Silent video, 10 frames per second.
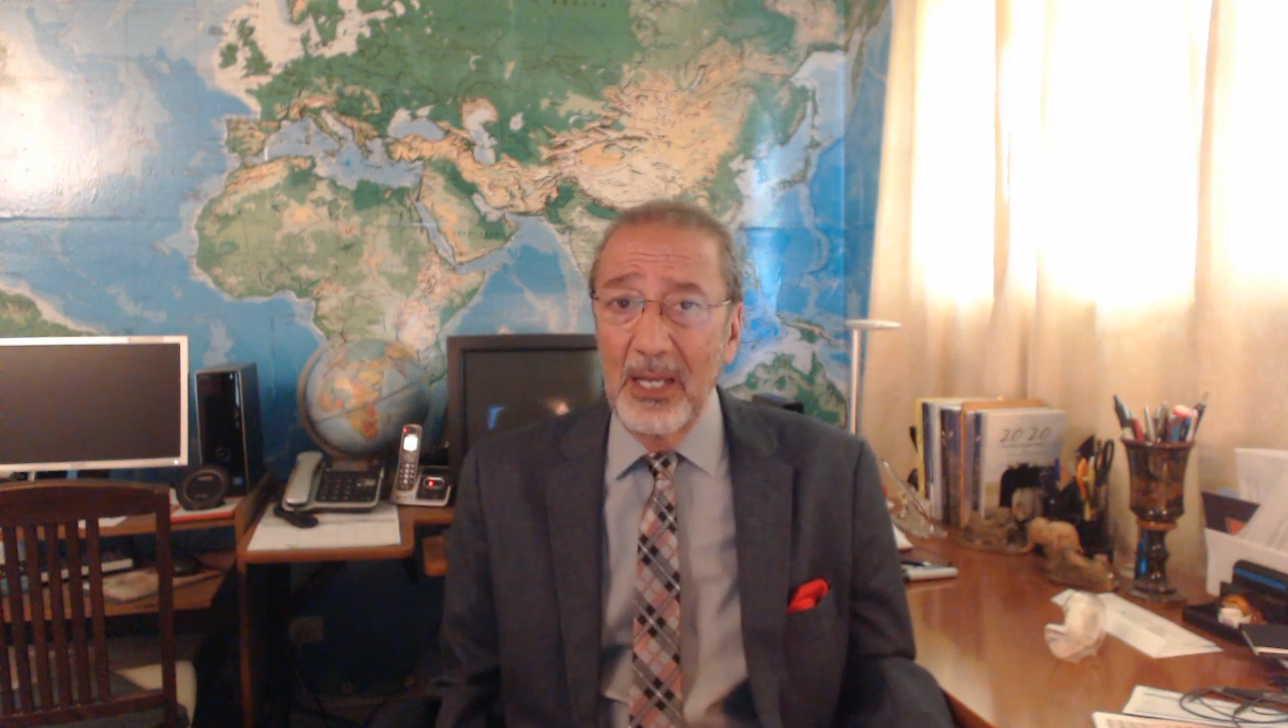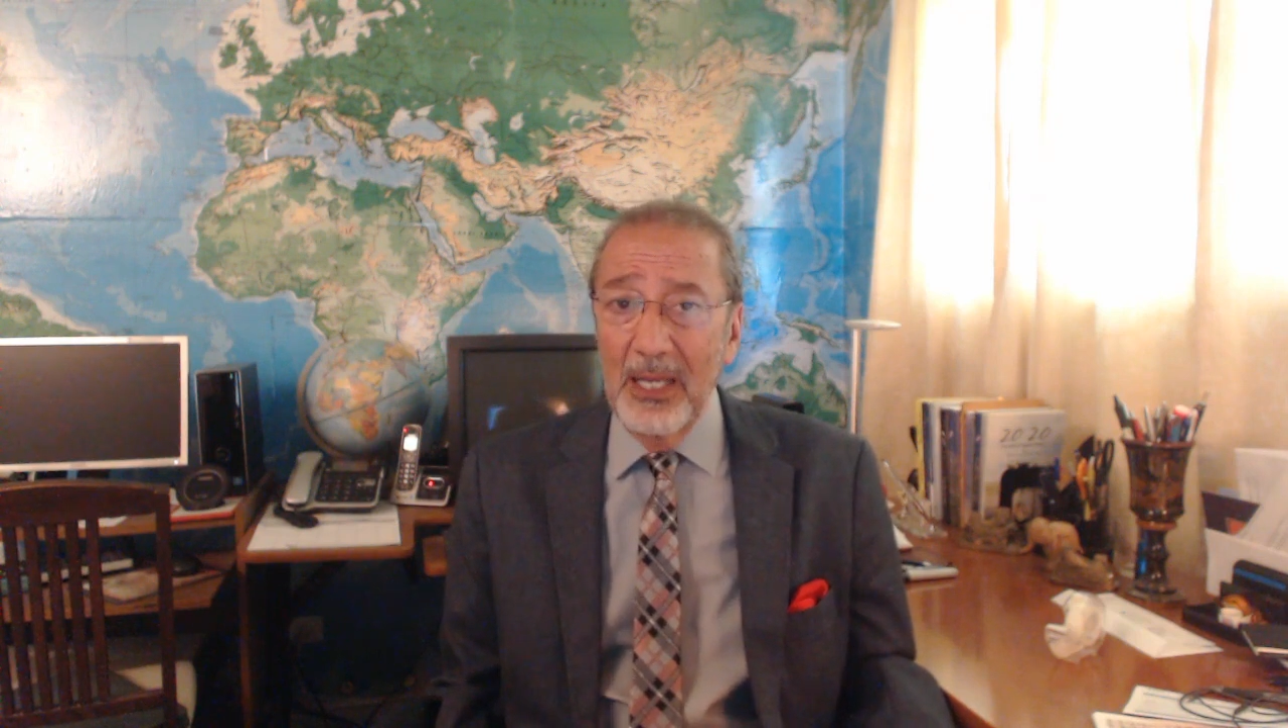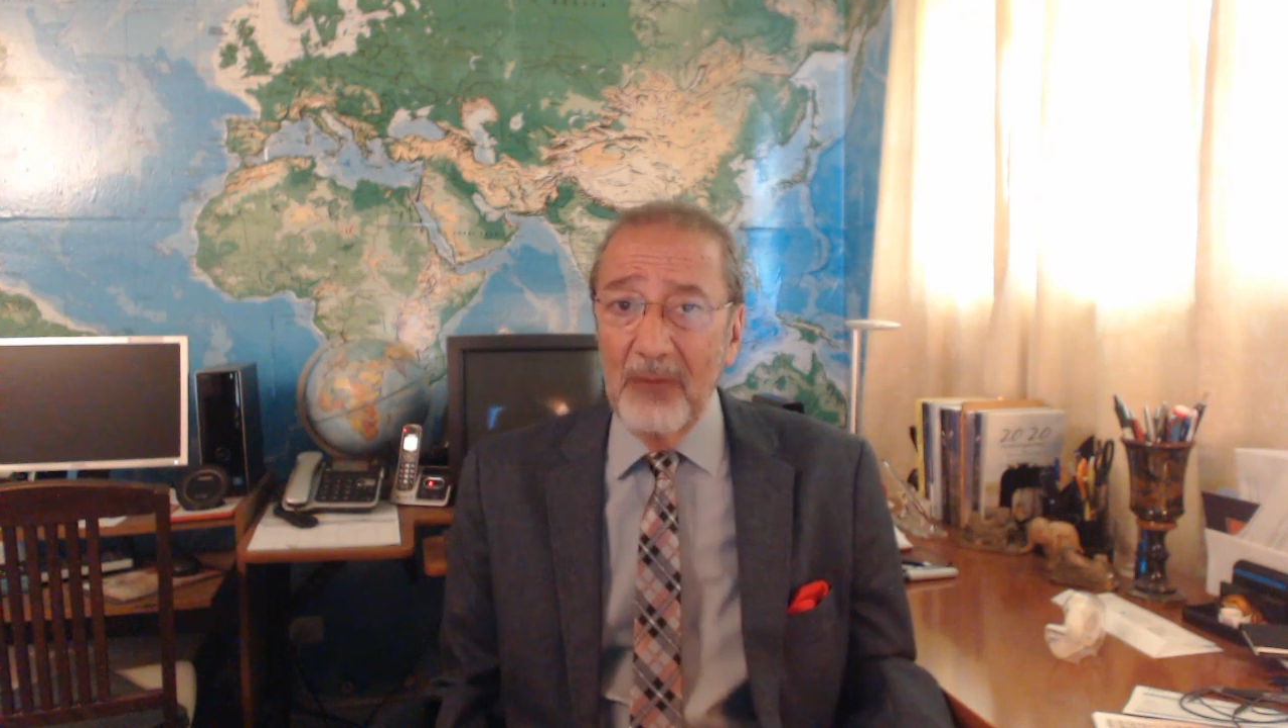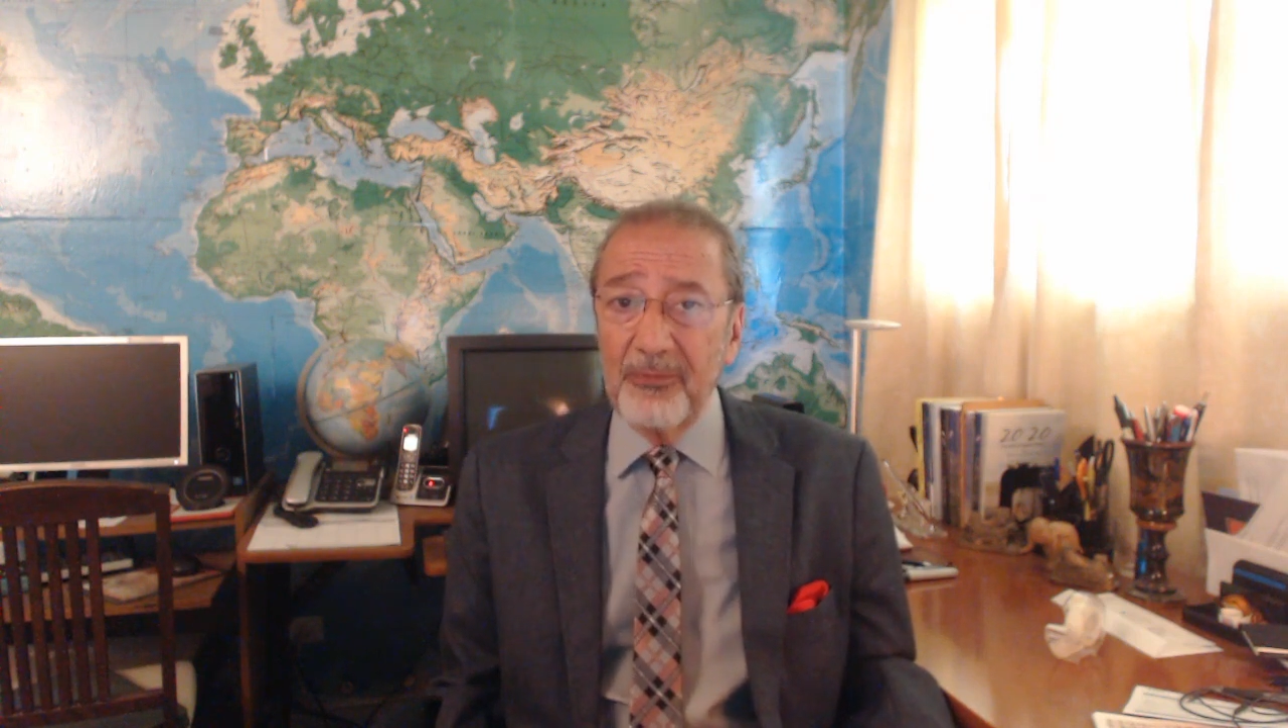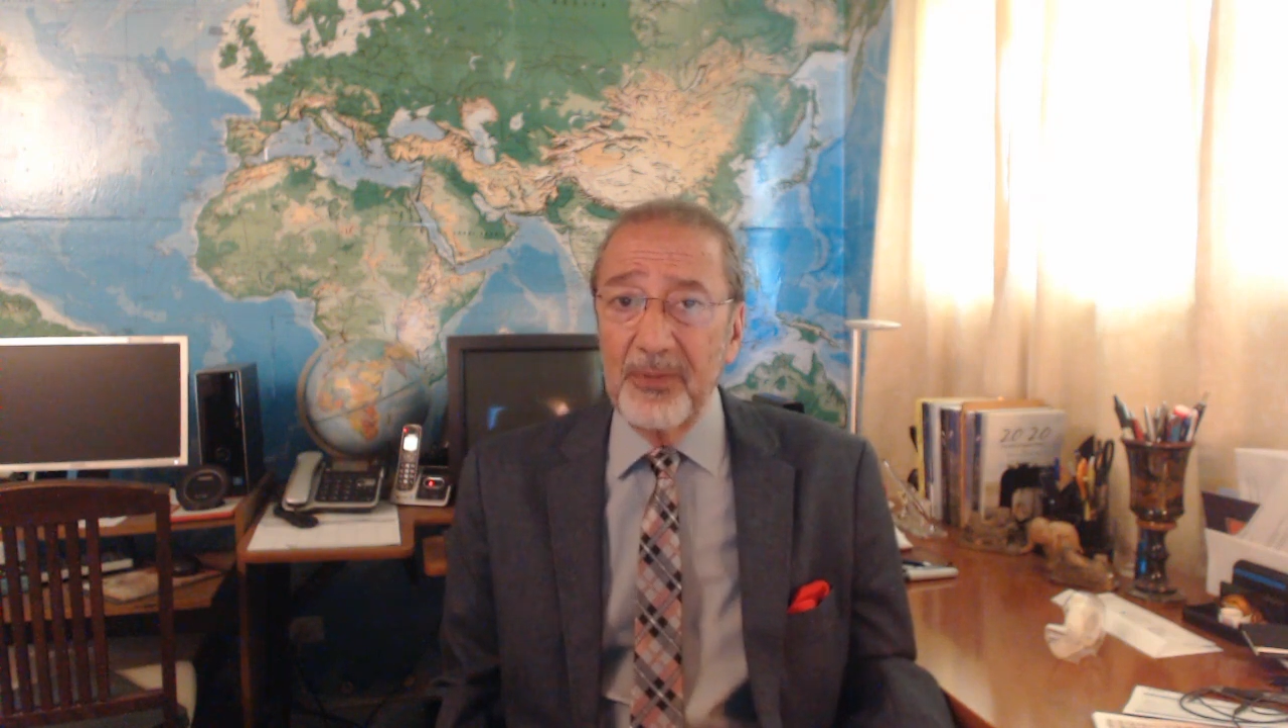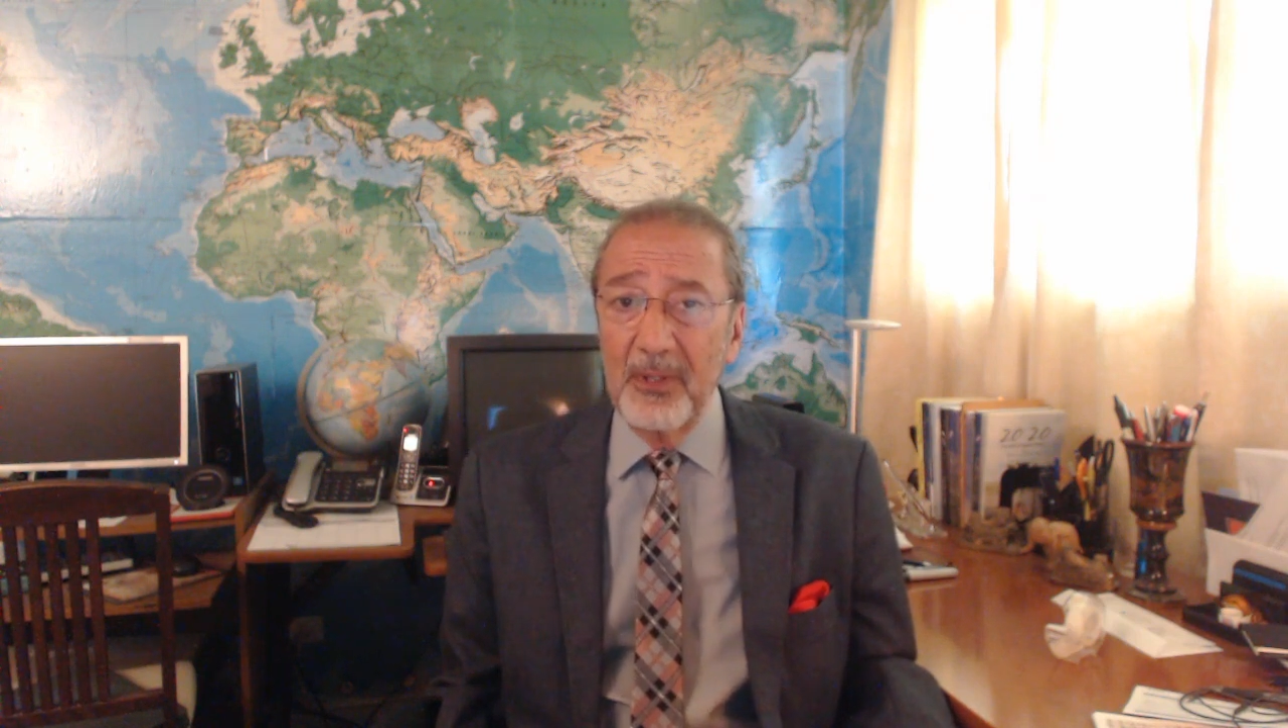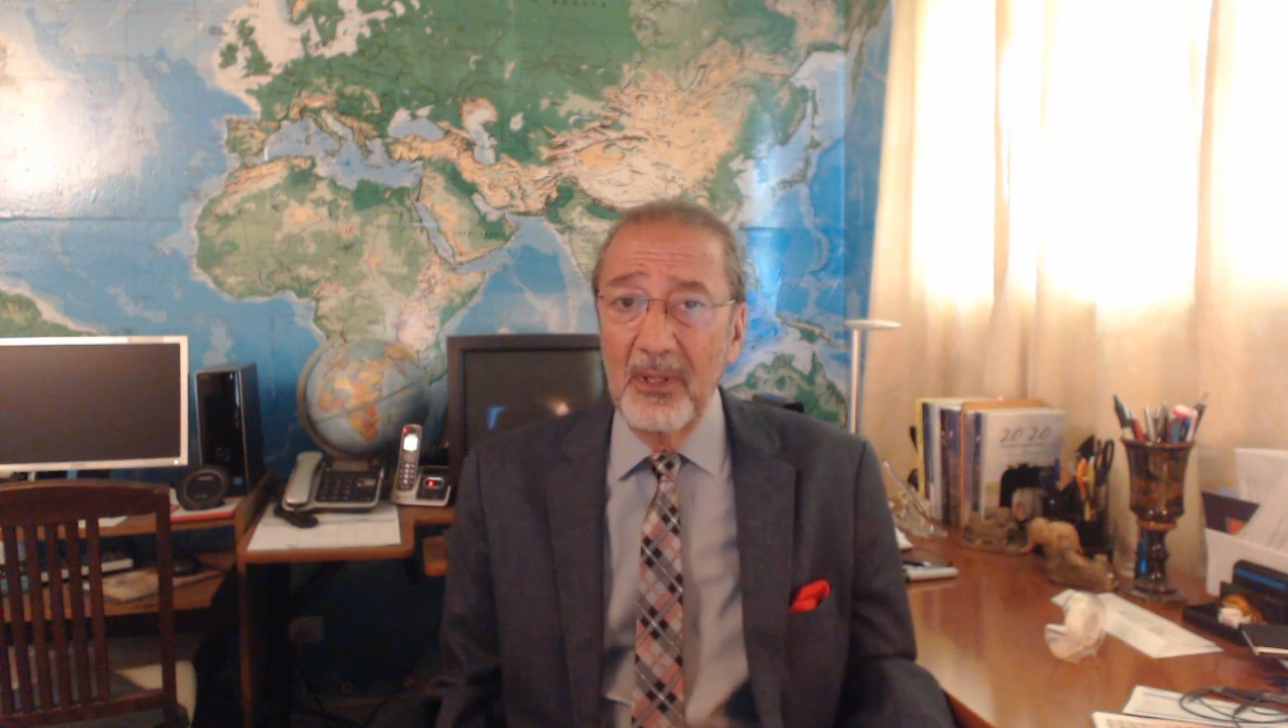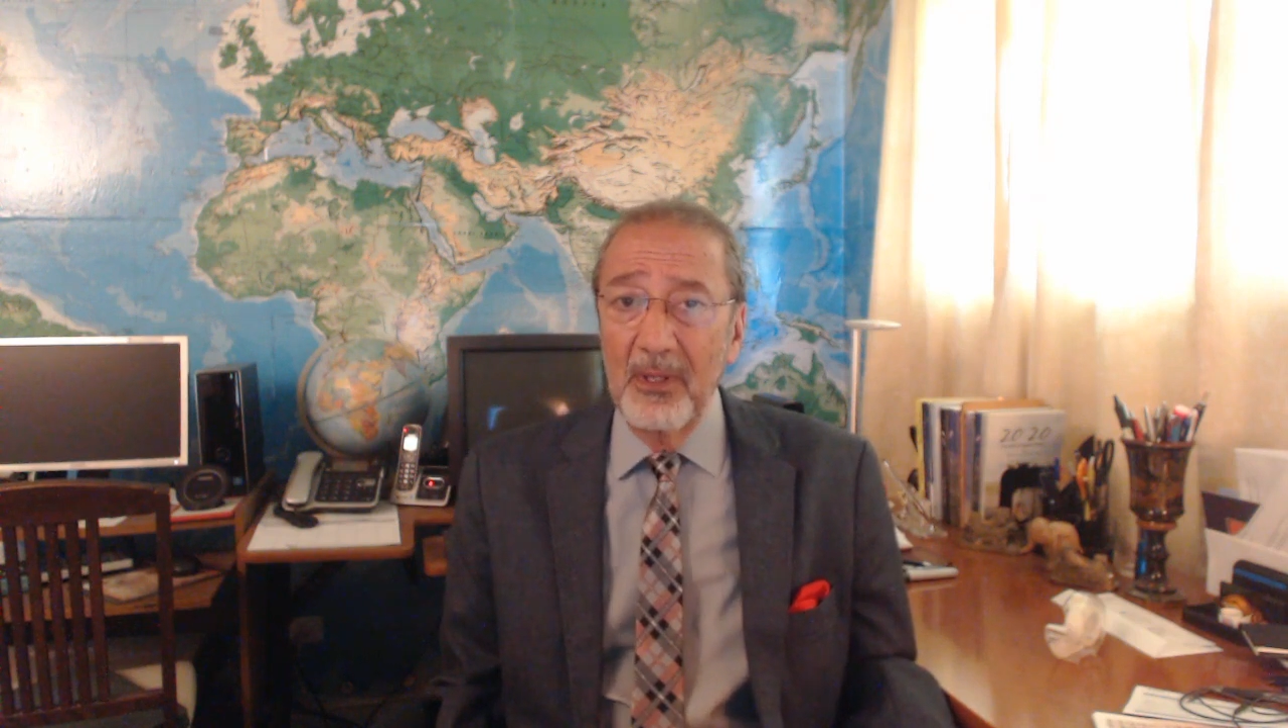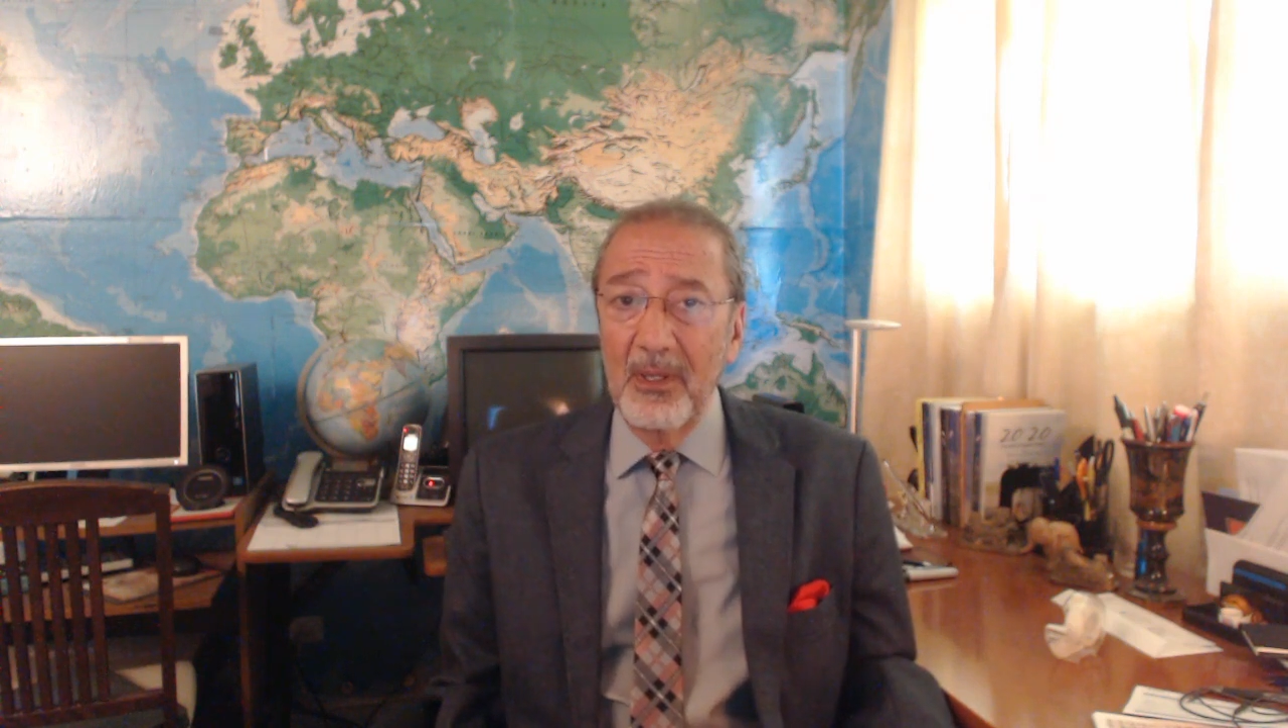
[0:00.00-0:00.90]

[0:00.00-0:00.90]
left